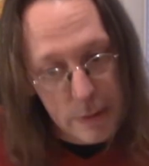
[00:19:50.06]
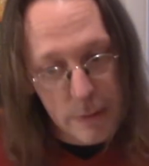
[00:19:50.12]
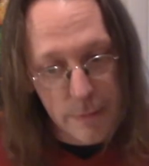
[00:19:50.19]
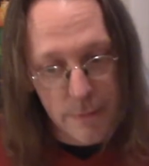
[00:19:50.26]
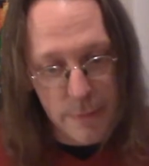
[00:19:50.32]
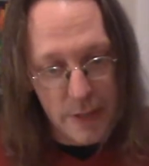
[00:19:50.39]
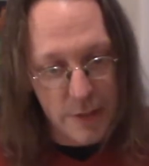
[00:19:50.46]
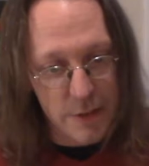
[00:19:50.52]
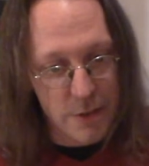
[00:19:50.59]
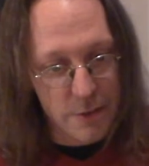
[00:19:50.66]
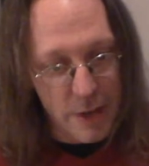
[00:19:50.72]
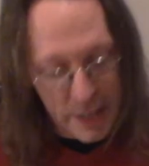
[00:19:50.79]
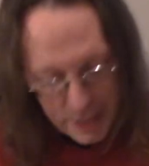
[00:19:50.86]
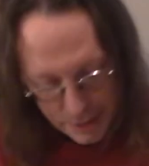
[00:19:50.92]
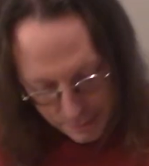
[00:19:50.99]
That's a
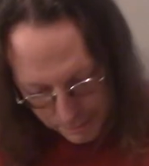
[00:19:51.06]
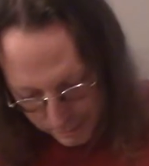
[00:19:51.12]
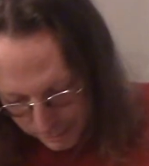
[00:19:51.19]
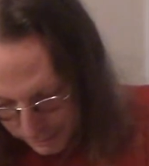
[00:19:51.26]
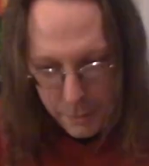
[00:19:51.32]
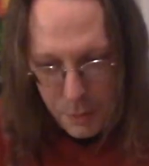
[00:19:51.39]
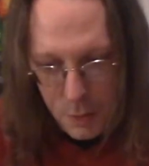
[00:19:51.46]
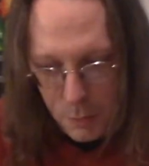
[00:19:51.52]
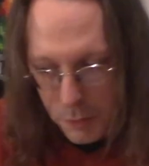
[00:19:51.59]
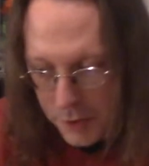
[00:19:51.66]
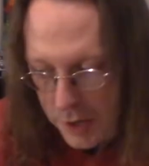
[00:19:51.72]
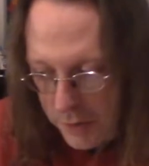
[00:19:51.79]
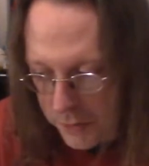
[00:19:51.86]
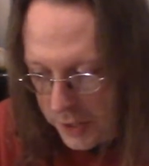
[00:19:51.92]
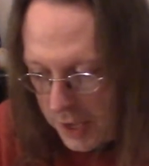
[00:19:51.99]
strikeout. One
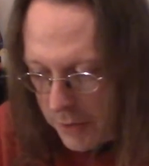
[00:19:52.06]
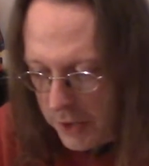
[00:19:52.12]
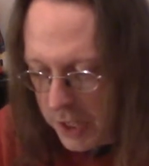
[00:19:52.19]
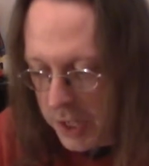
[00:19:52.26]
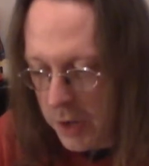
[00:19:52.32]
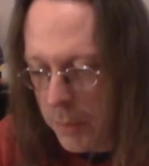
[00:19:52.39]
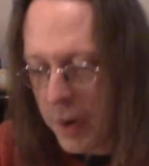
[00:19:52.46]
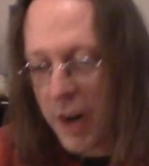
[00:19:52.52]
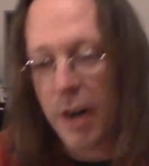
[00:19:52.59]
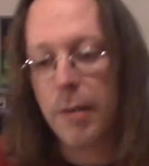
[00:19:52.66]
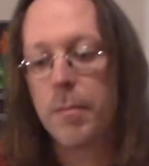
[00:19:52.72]
down for Kevin Kiermaier.